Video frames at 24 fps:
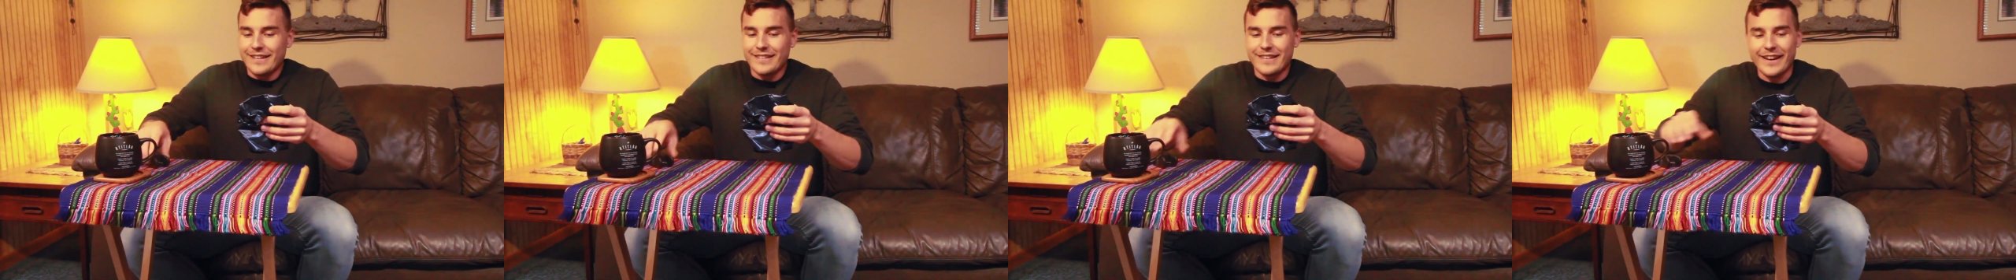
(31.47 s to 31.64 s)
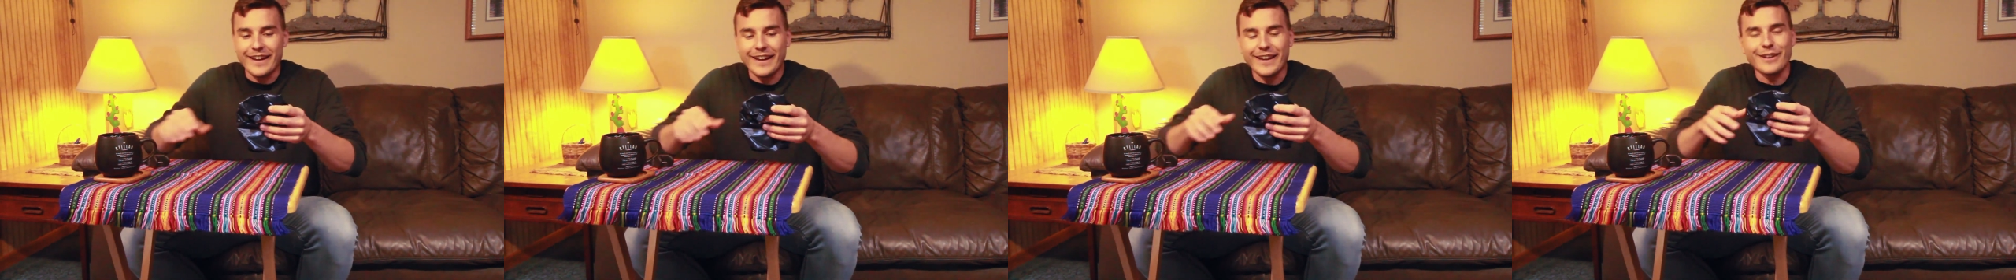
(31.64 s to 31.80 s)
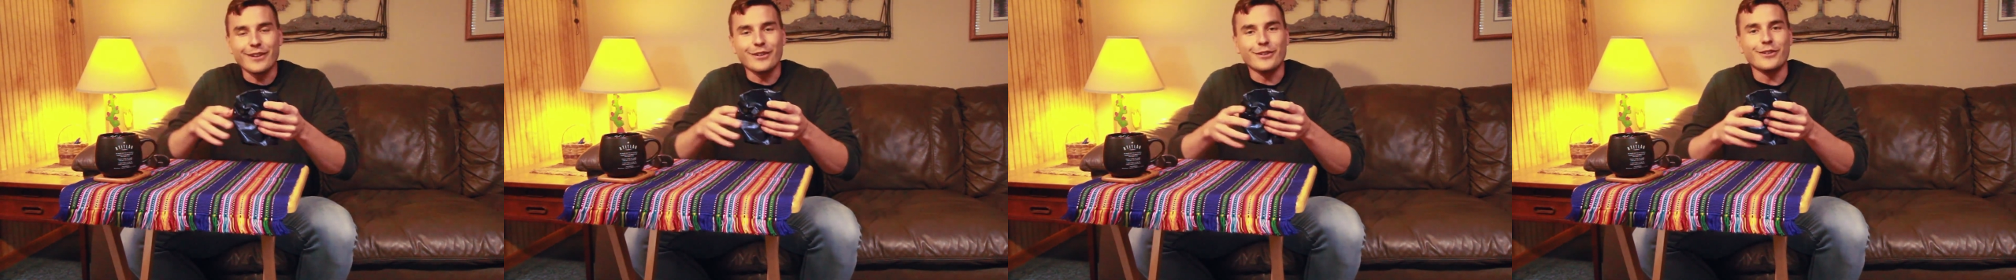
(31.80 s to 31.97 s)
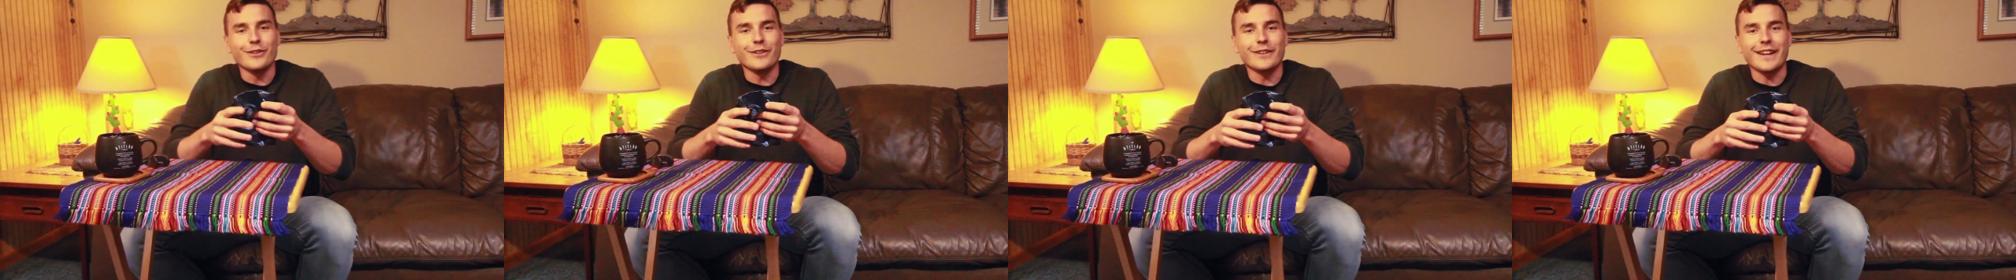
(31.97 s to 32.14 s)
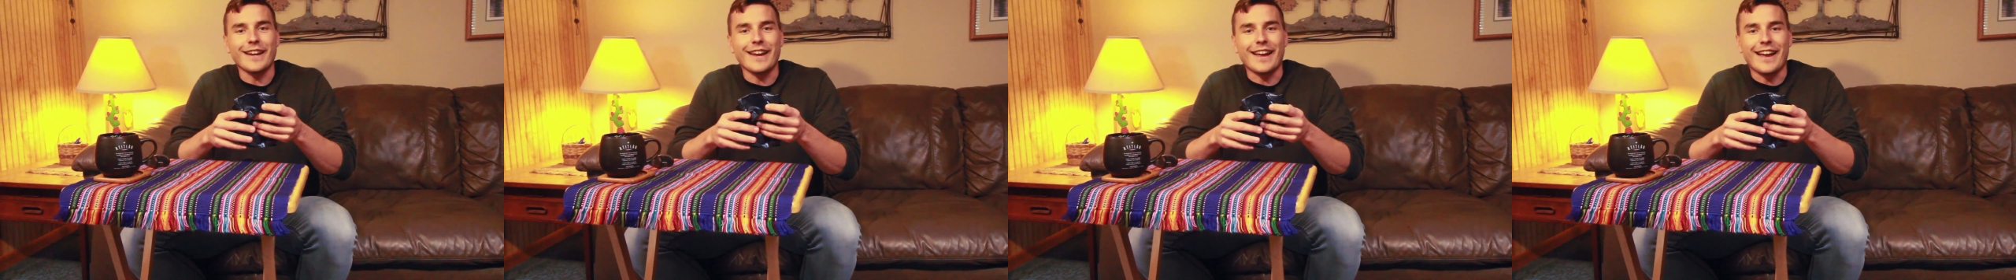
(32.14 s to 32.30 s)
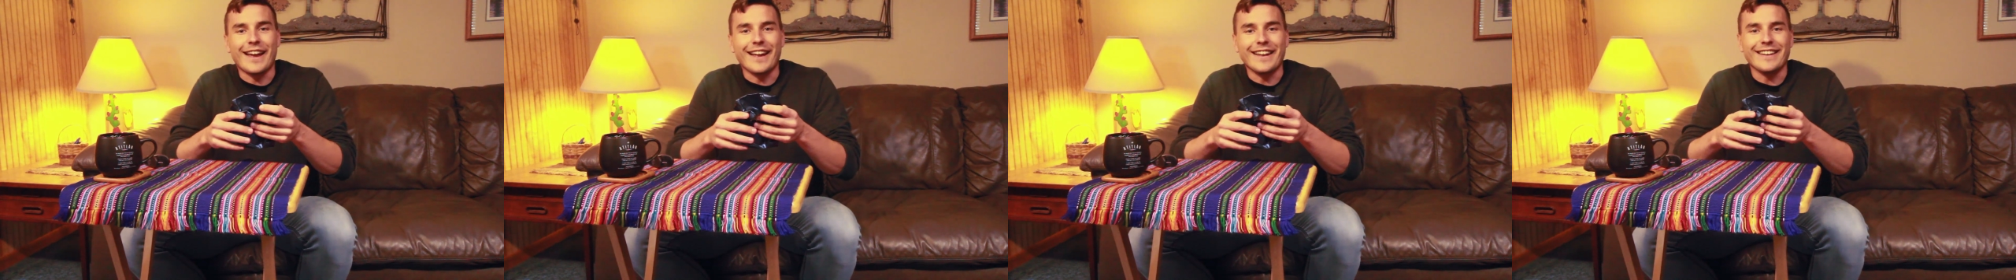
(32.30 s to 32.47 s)
taking a
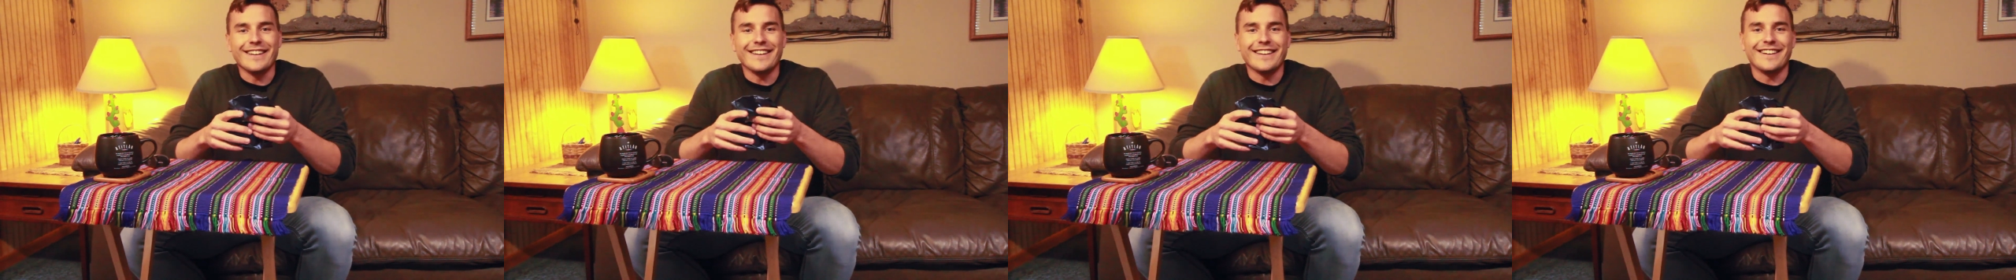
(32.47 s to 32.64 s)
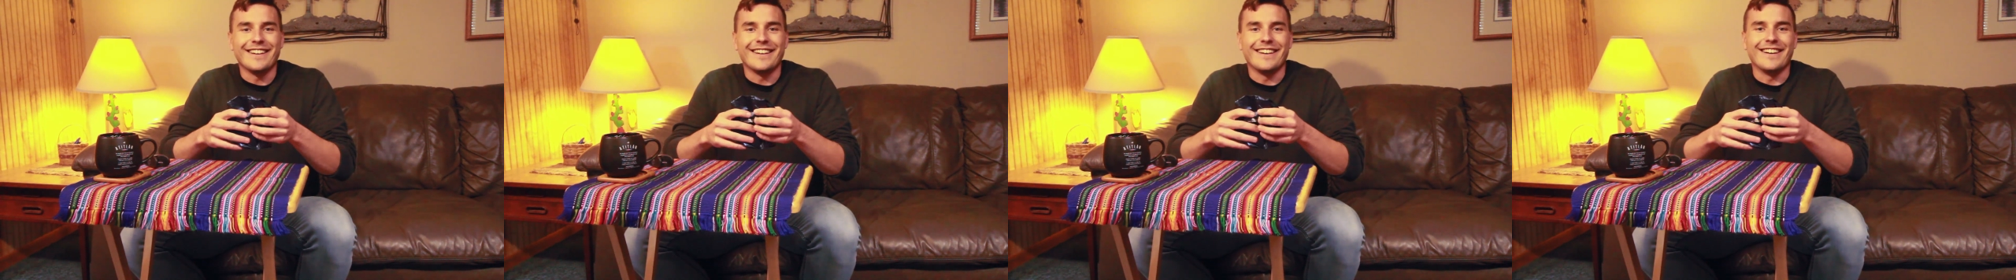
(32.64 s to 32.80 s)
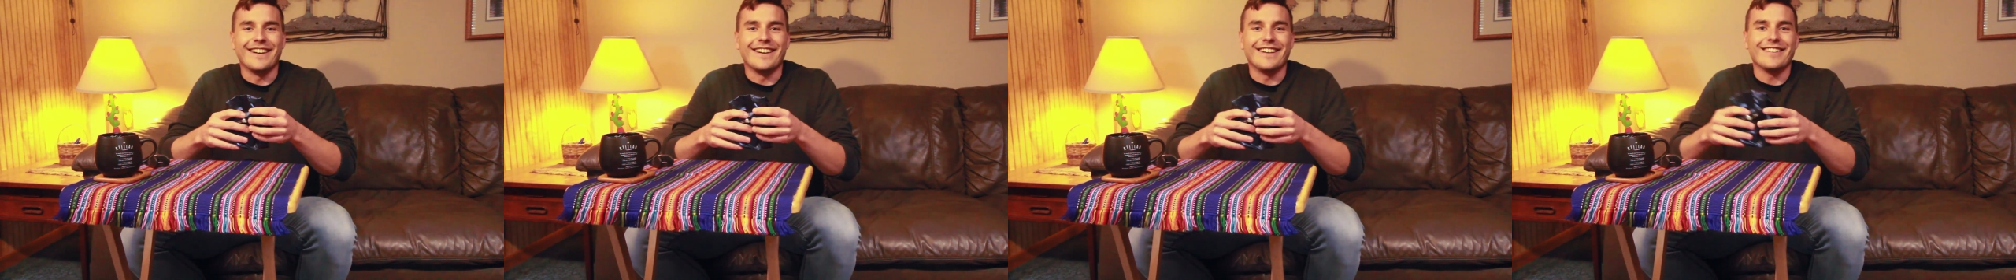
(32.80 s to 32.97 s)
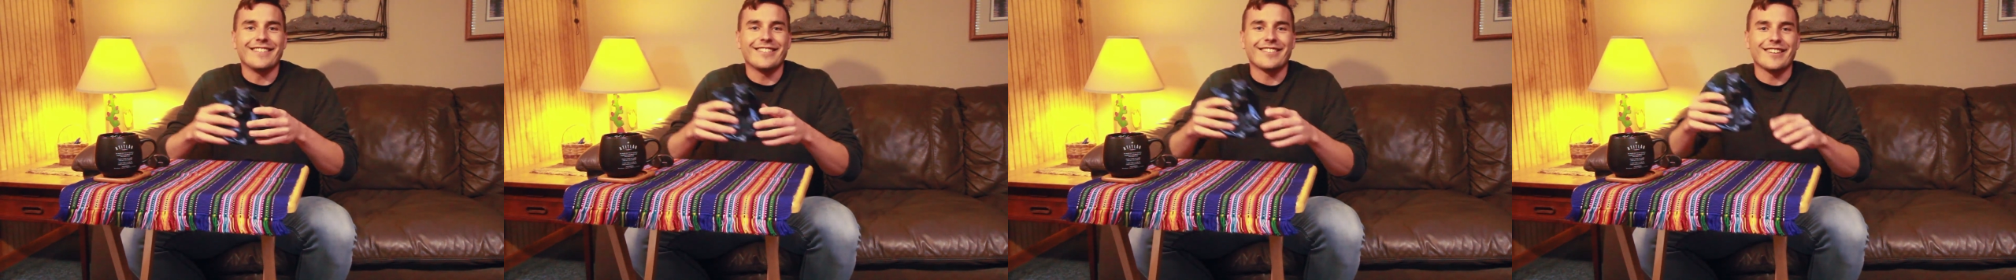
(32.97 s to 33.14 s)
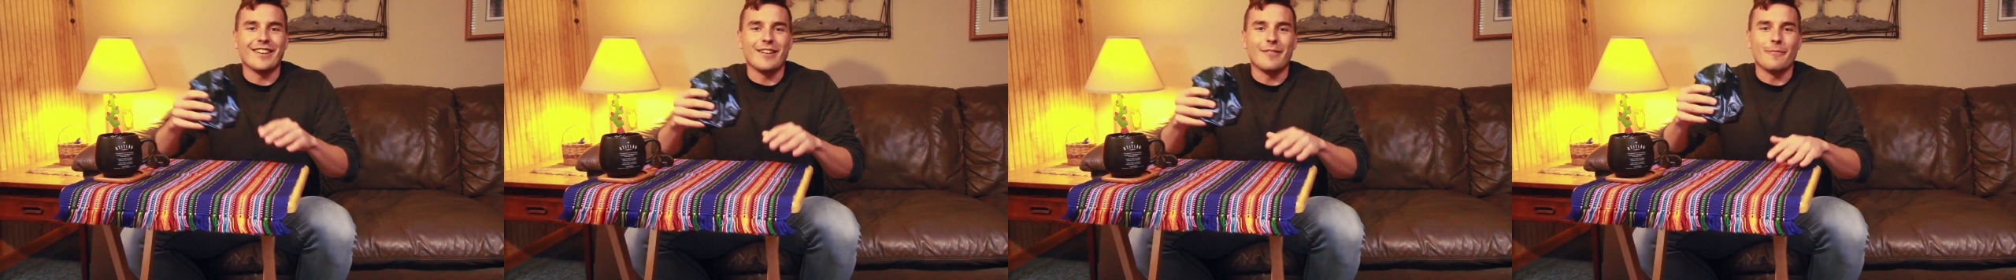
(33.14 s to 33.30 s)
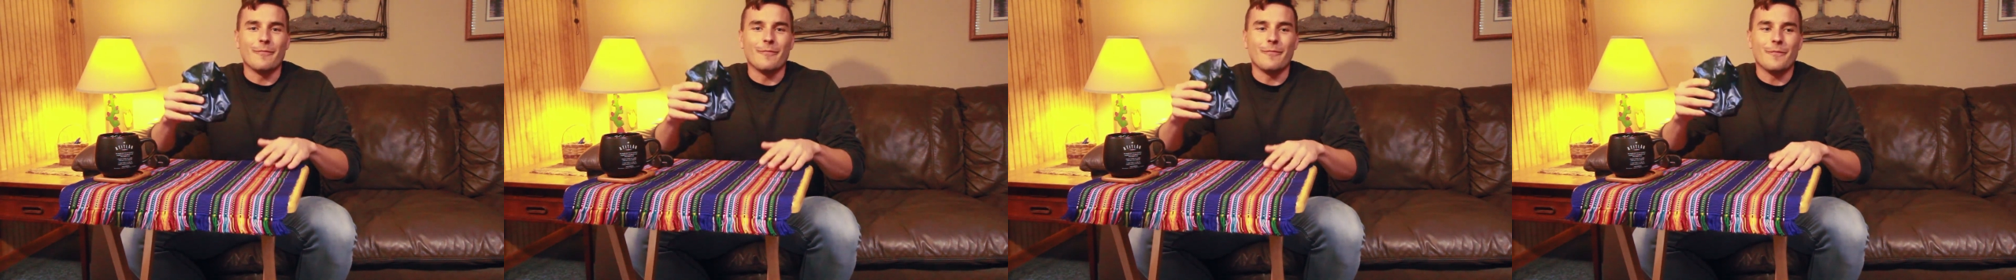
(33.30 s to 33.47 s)
look at
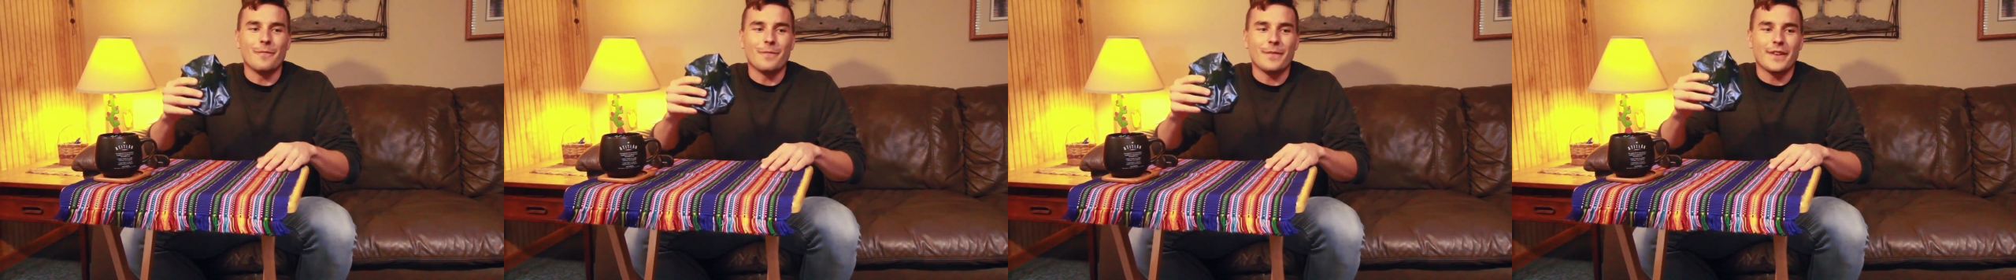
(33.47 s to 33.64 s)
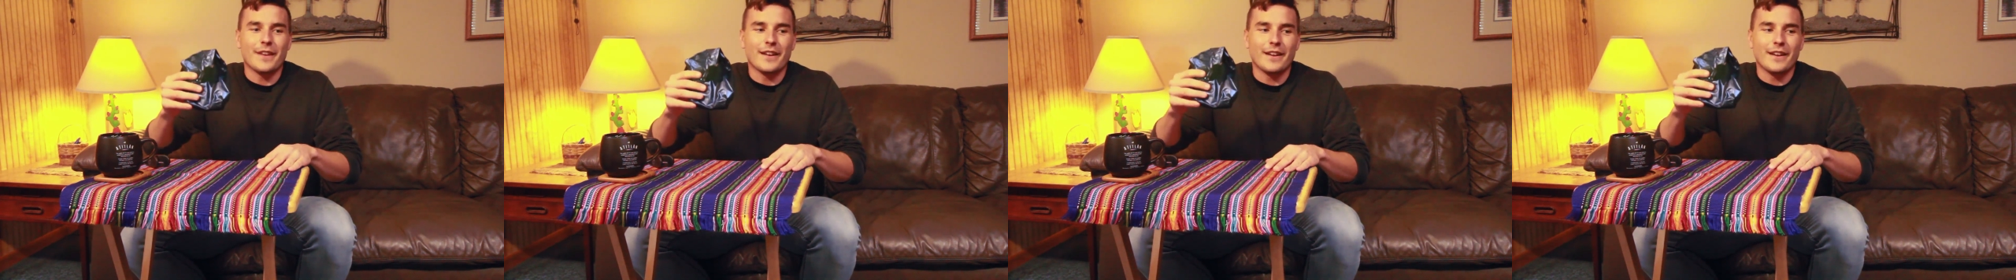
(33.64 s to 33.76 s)
some